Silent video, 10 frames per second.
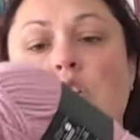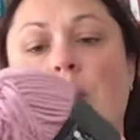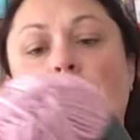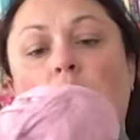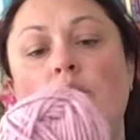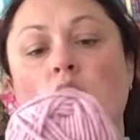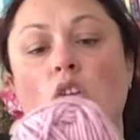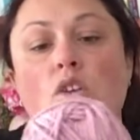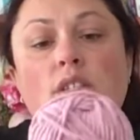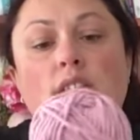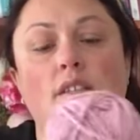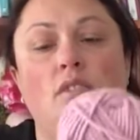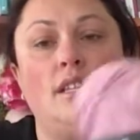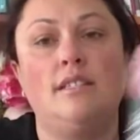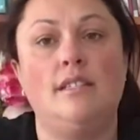time that I've used
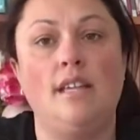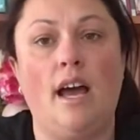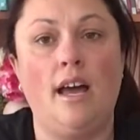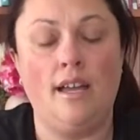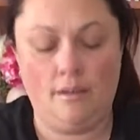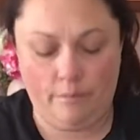this yarn,